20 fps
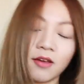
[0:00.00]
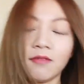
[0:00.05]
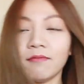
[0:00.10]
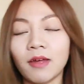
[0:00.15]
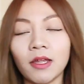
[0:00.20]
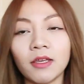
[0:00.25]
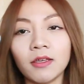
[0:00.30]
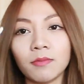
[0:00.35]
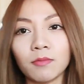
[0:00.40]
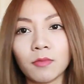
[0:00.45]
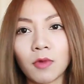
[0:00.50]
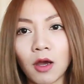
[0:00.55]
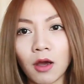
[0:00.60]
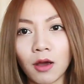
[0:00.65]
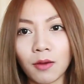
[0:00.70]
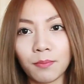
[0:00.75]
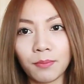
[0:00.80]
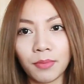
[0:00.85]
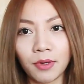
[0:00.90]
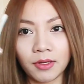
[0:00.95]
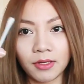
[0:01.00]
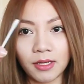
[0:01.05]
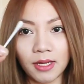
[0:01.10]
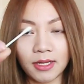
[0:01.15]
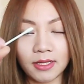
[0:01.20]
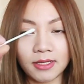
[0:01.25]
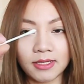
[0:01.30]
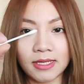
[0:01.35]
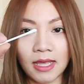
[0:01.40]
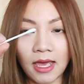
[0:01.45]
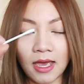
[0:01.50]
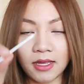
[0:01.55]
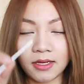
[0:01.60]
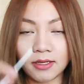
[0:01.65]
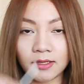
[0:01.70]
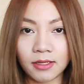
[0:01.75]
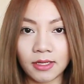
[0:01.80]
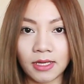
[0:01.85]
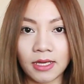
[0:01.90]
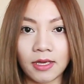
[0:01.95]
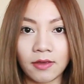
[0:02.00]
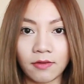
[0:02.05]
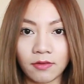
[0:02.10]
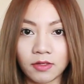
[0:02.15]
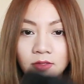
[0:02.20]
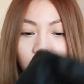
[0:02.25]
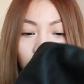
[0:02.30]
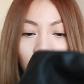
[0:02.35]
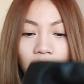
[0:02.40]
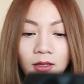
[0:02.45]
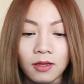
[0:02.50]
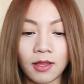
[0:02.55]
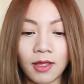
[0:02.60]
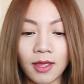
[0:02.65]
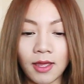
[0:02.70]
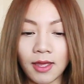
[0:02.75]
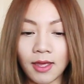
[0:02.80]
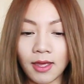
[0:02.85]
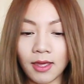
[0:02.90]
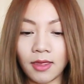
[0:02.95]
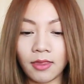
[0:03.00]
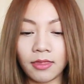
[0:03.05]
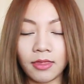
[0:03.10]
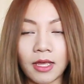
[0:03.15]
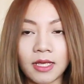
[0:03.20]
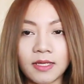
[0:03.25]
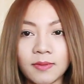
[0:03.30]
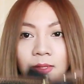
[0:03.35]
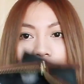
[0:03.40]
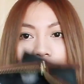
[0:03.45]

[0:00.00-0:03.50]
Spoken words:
random cotton bud inside here as well, and that's